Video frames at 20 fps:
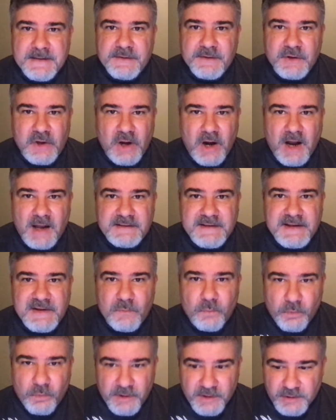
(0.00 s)
The godly
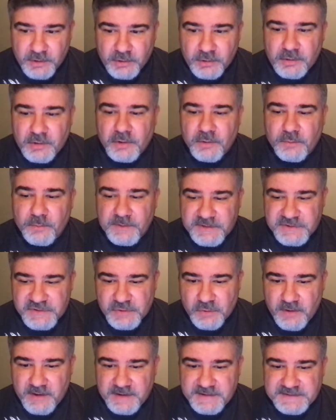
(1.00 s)
will
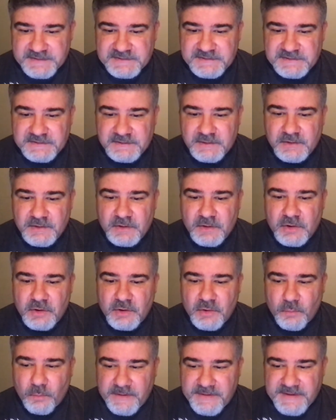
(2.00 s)
rejoice
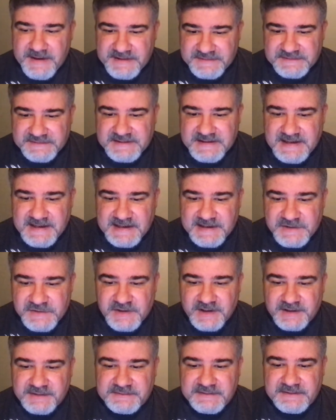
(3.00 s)
when they see
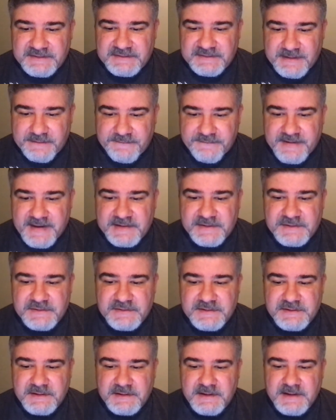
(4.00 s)
injustice
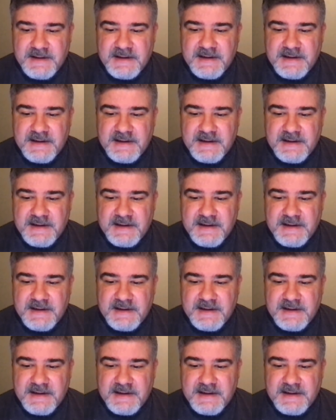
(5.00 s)
avenged.